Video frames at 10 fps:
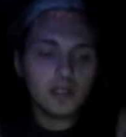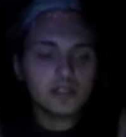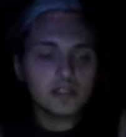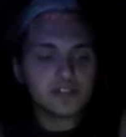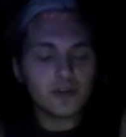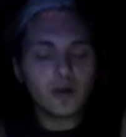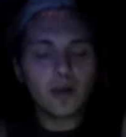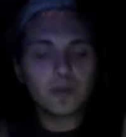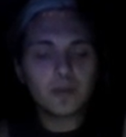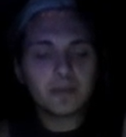So I
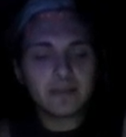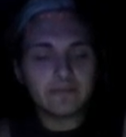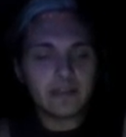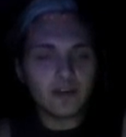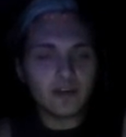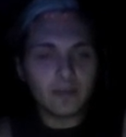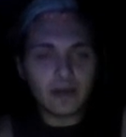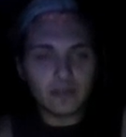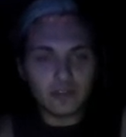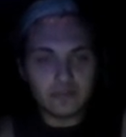want to make a video
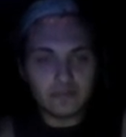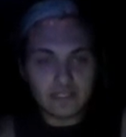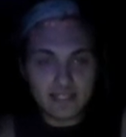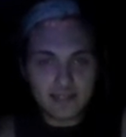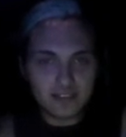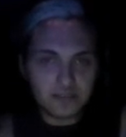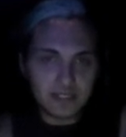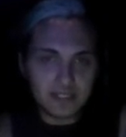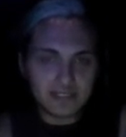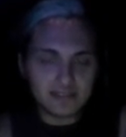about UV tattoo
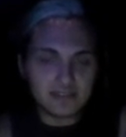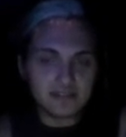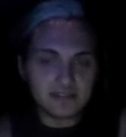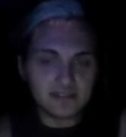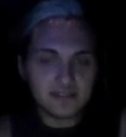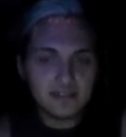inks because